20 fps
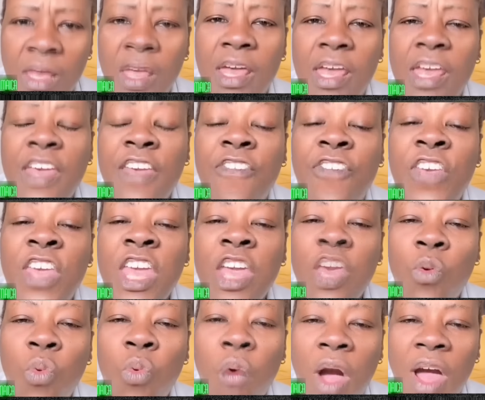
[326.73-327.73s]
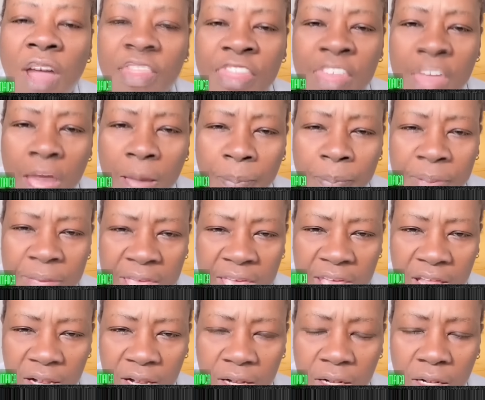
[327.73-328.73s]
If he won the
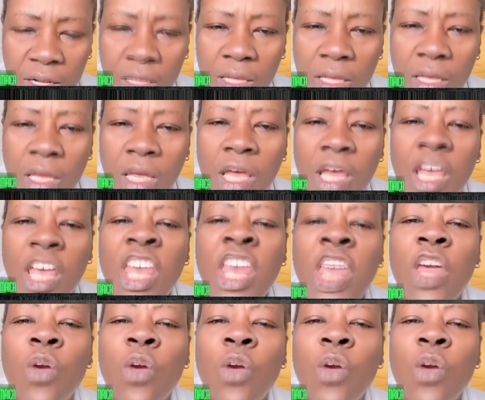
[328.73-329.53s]
appeal, he